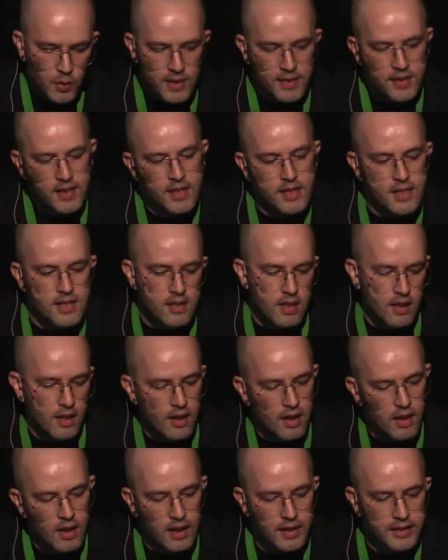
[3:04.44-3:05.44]
with this
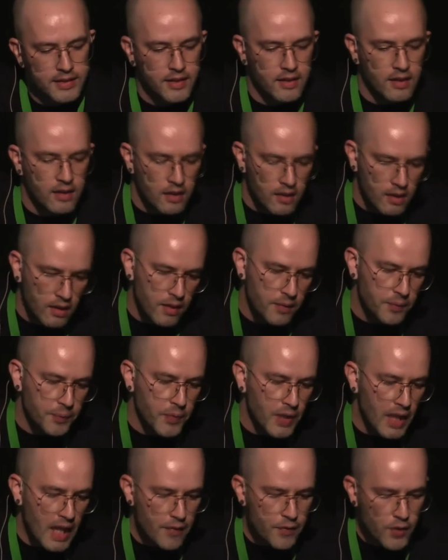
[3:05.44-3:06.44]
little
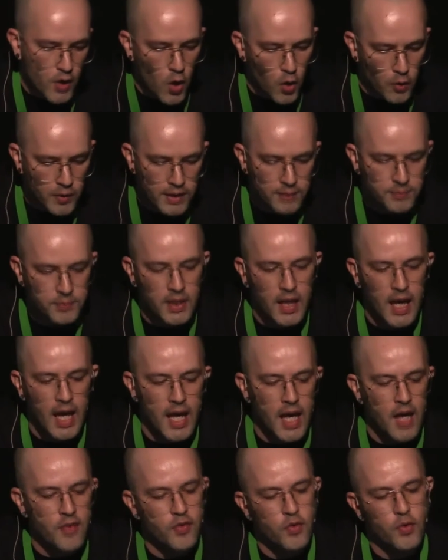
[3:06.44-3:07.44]
live coding,
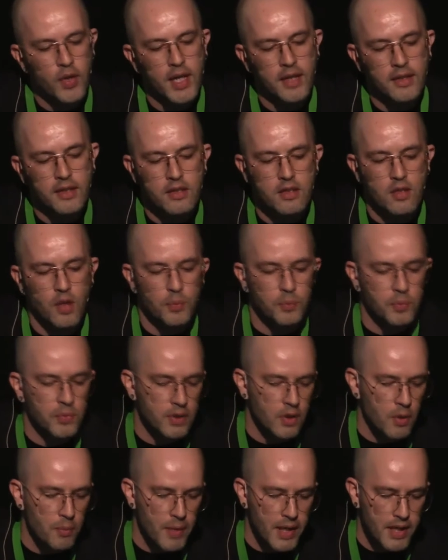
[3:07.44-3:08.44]
I have created
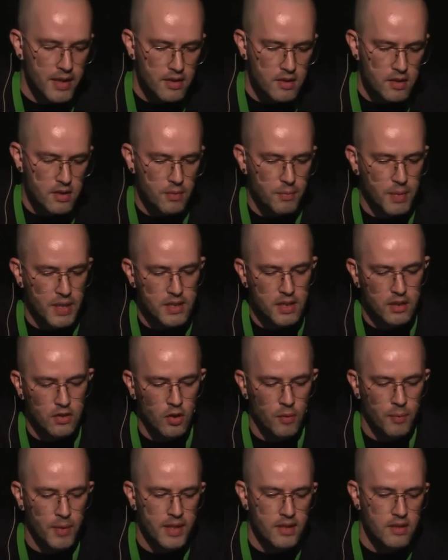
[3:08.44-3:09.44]
some domains, basic
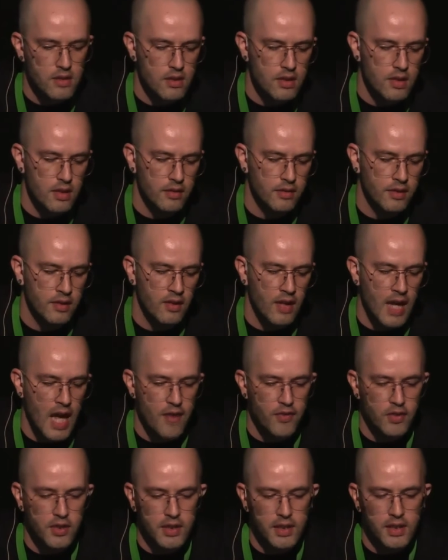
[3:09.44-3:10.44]
domains, the
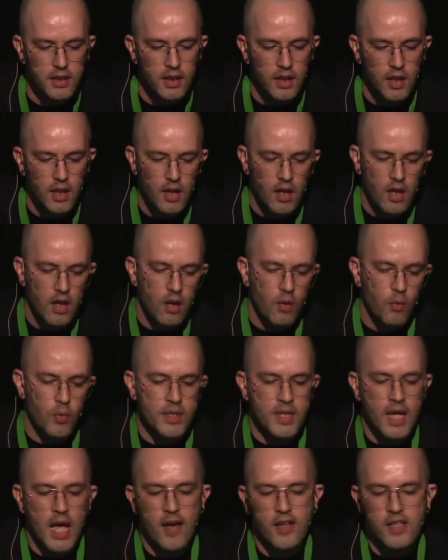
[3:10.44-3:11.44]
library,
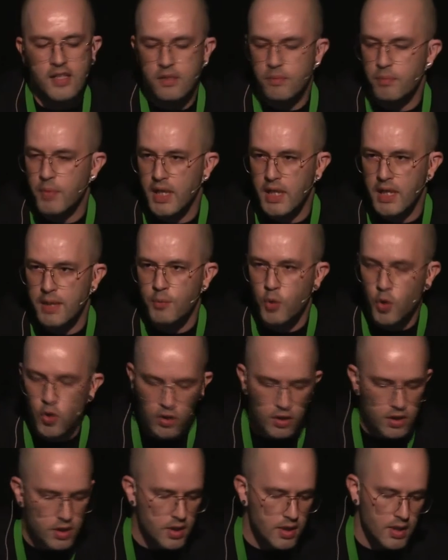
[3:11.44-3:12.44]
which has many
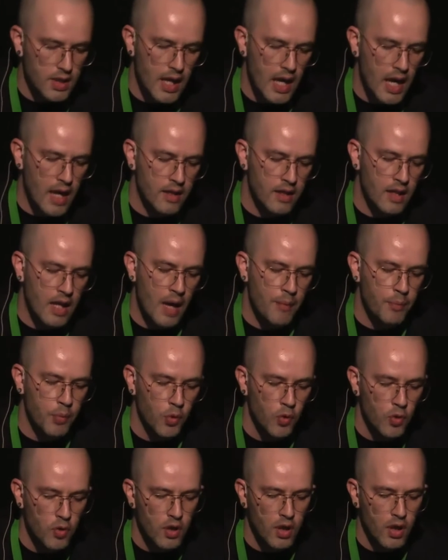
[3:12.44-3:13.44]
books, and a
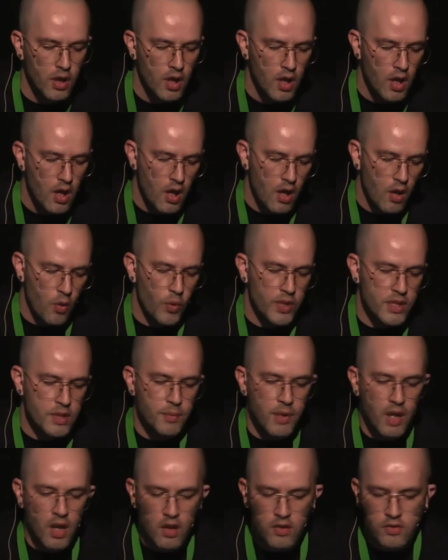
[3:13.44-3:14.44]
book,
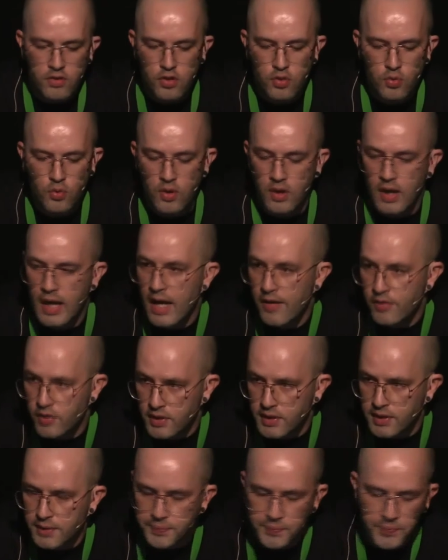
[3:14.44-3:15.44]
which belongs to a
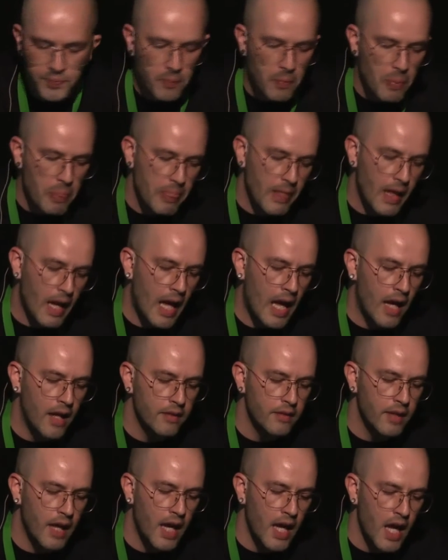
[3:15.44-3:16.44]
library.
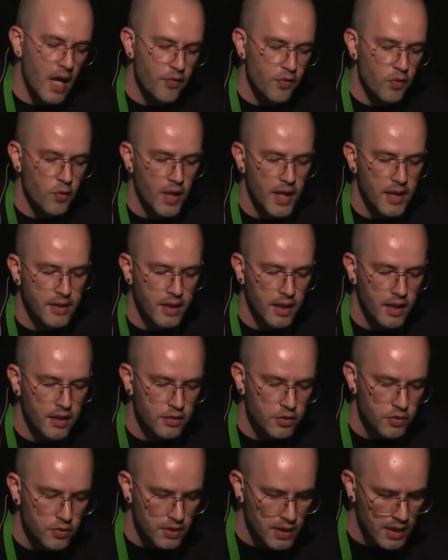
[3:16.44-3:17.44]
And I have created
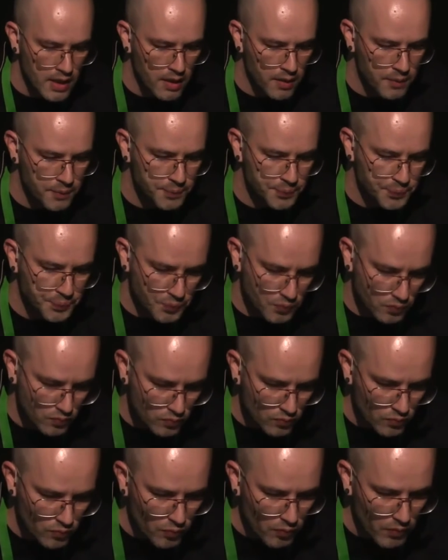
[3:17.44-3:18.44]
into the
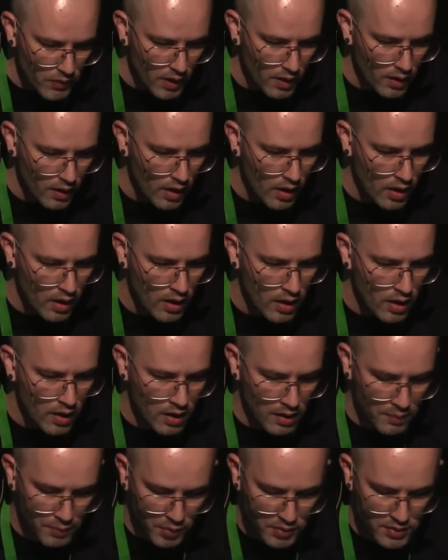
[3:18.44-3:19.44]

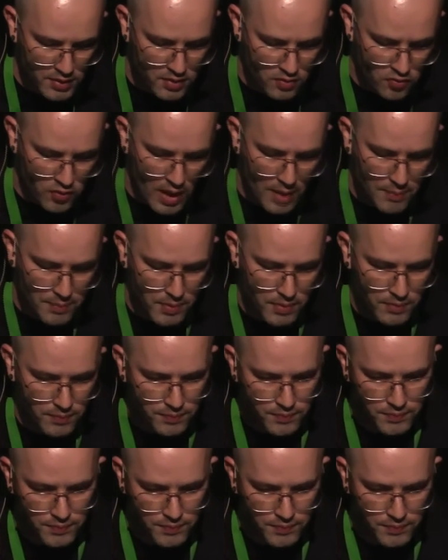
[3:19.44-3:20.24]
Bootstrap